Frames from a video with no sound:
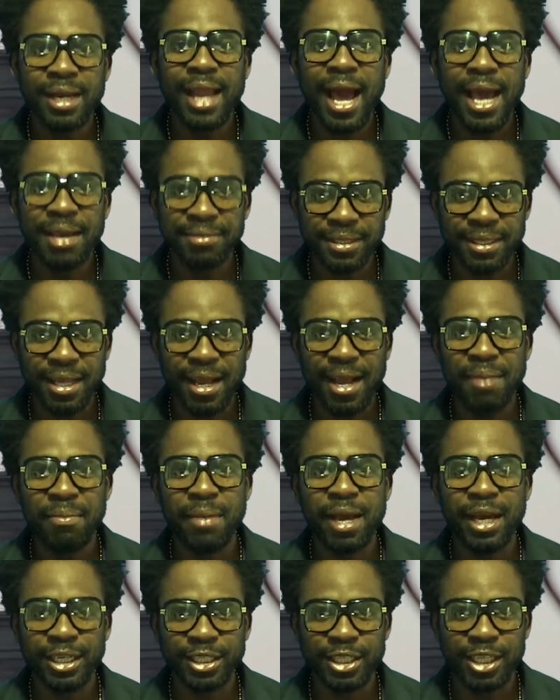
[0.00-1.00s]
lifestyle
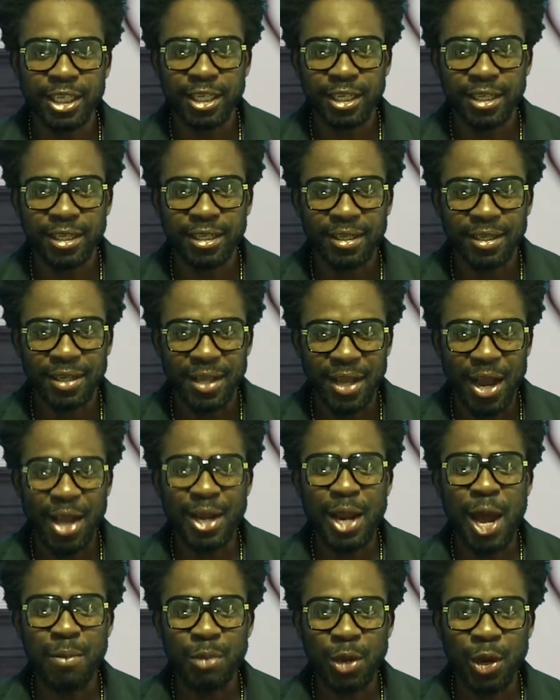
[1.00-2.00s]
magazine, and
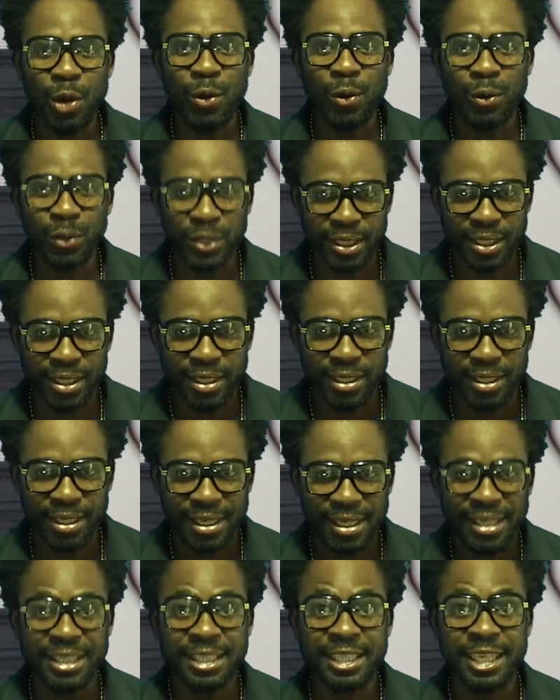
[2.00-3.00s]
I'm your host,
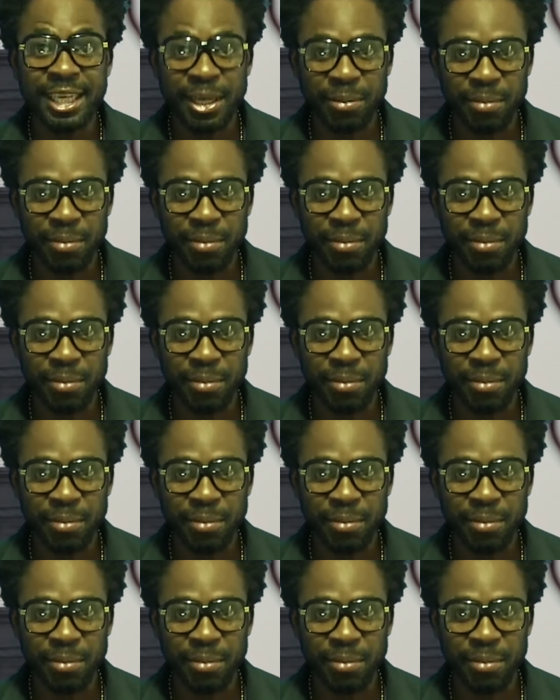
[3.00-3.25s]
Ziggy